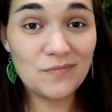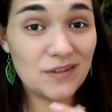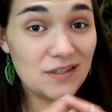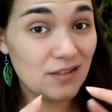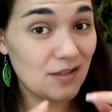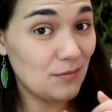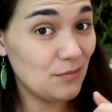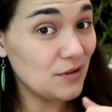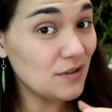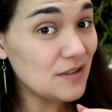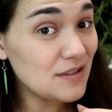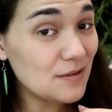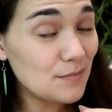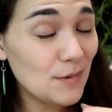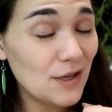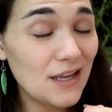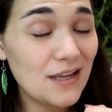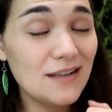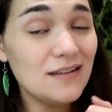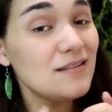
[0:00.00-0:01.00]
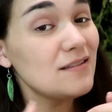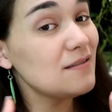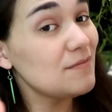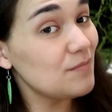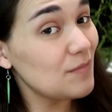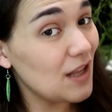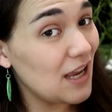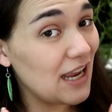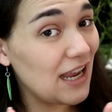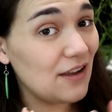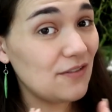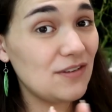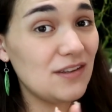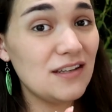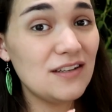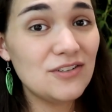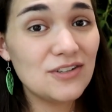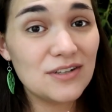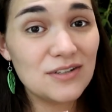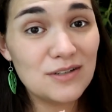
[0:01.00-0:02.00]
Summer in space. I have to
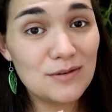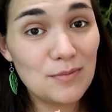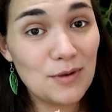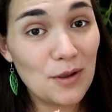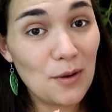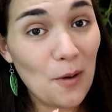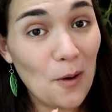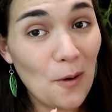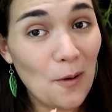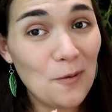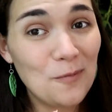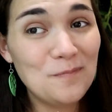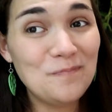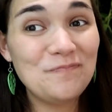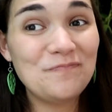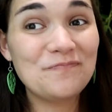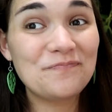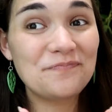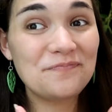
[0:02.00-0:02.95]
adjust to being home.